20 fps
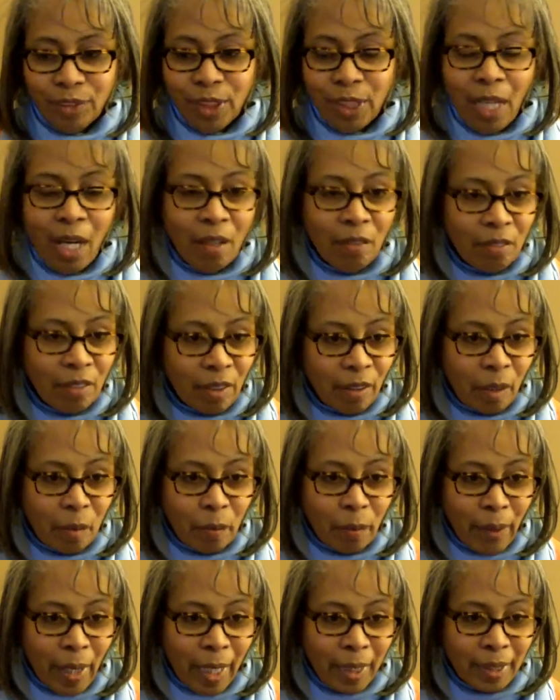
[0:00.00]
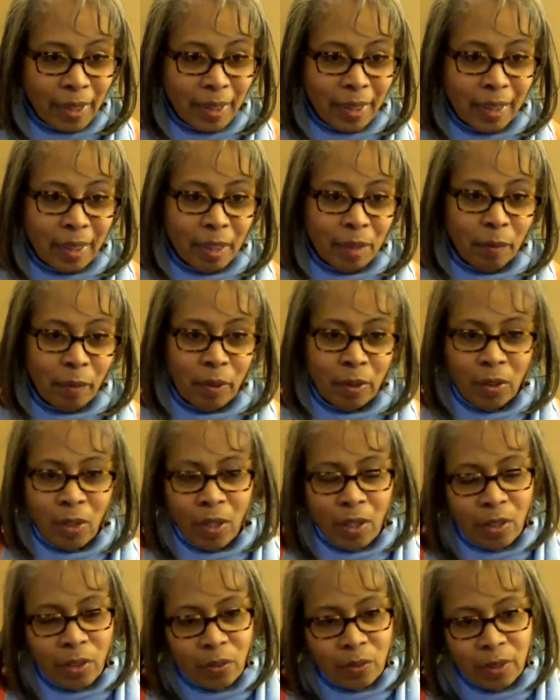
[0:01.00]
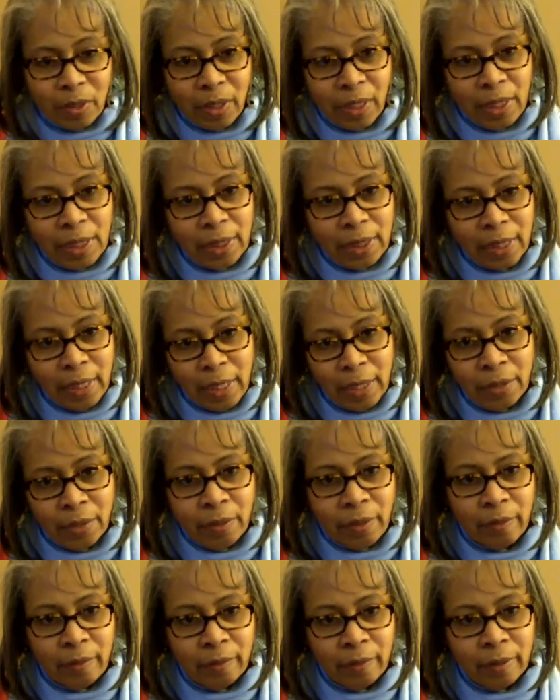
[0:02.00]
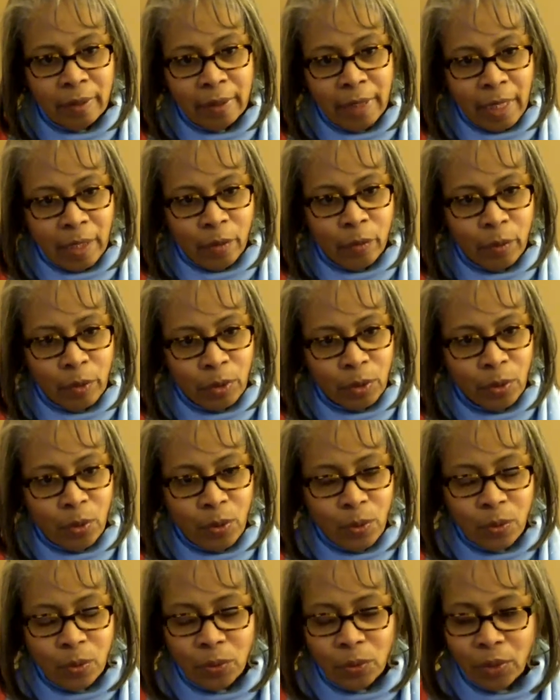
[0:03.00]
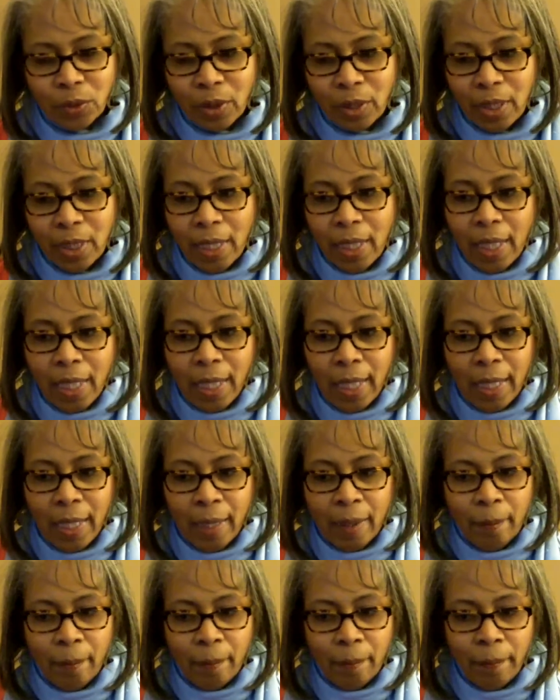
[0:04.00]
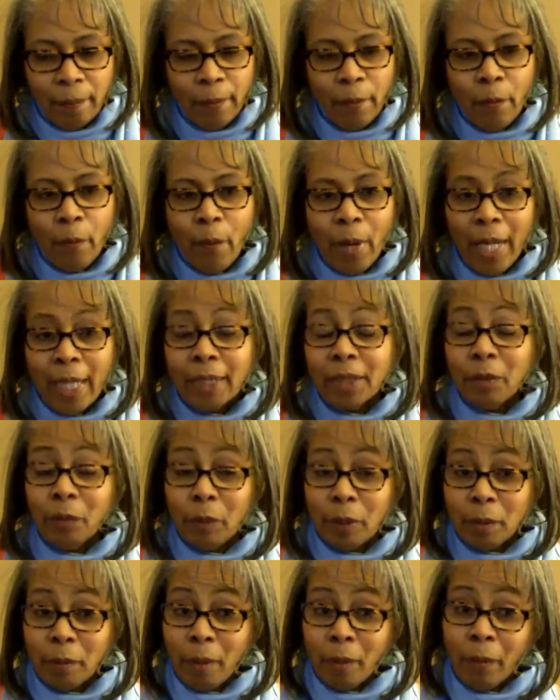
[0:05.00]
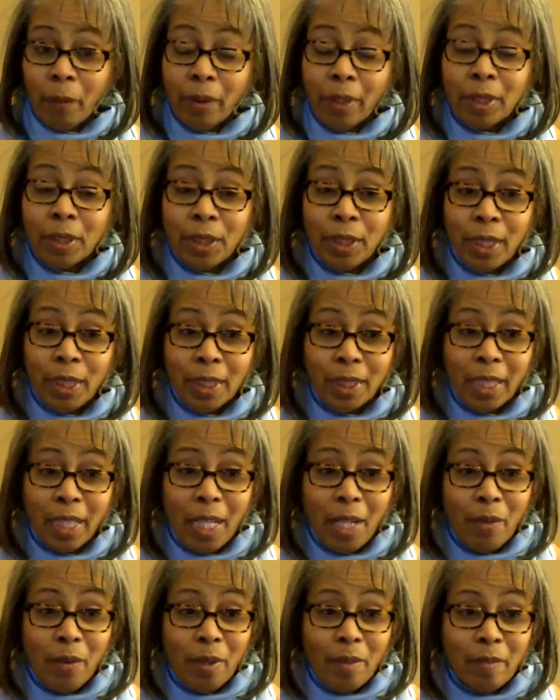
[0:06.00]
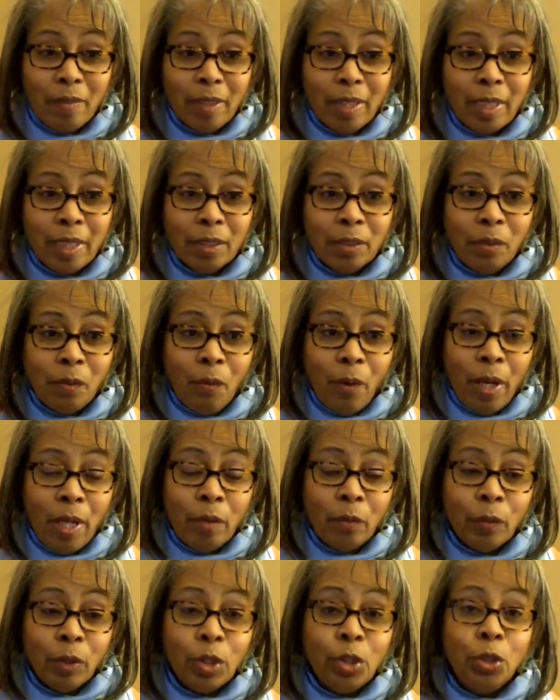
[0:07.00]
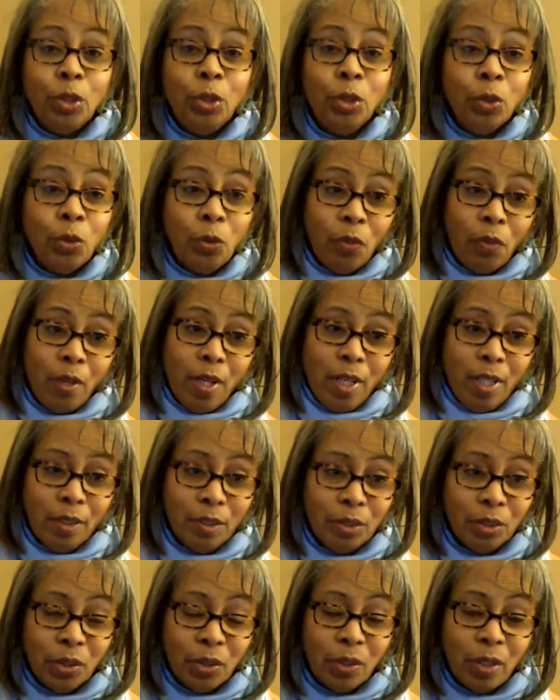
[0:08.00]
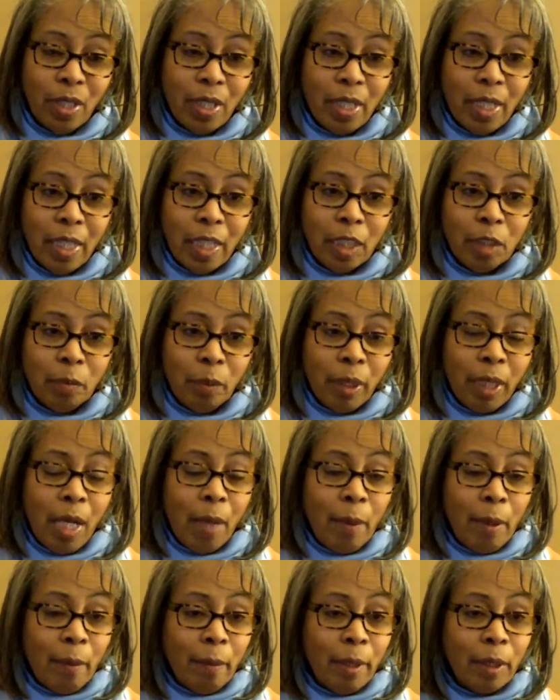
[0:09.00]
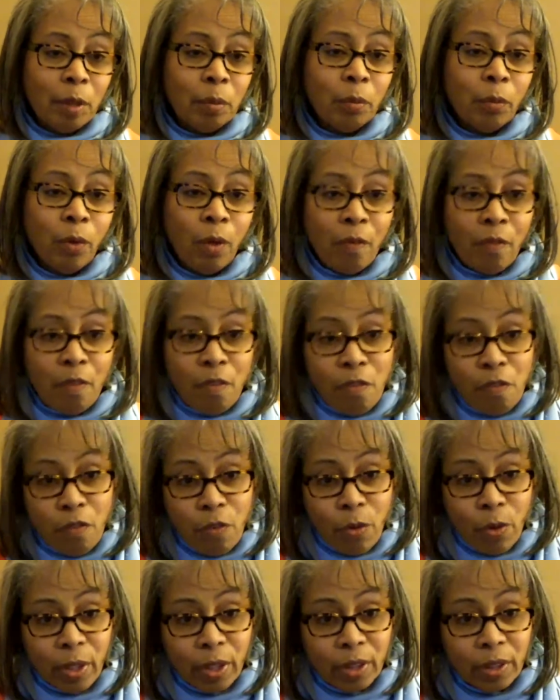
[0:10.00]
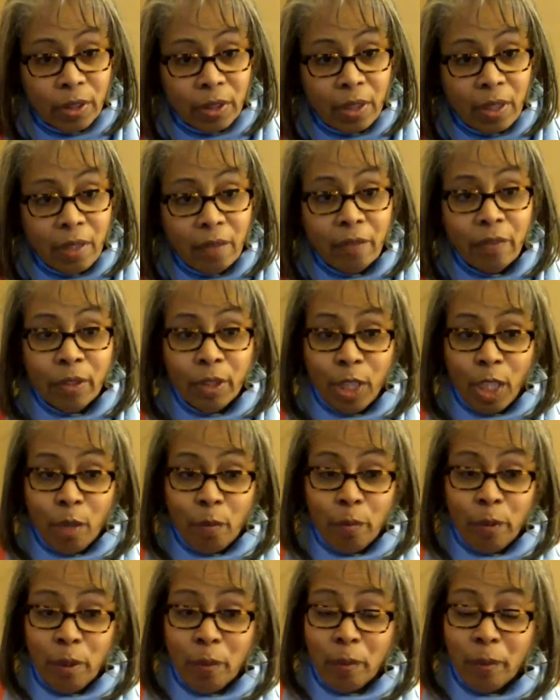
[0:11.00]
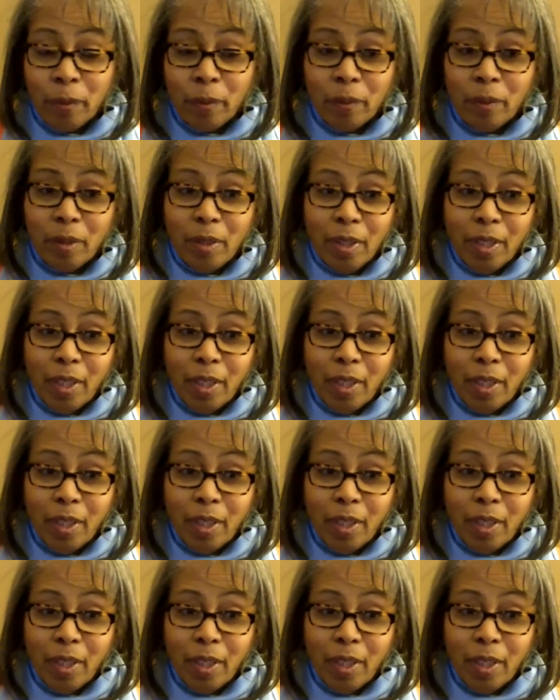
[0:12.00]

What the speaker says: child rearing practices, because all of those things intersect with schools. The ways in which my work is changing, however, is the way in which youth culture is becoming much more of a force for young people.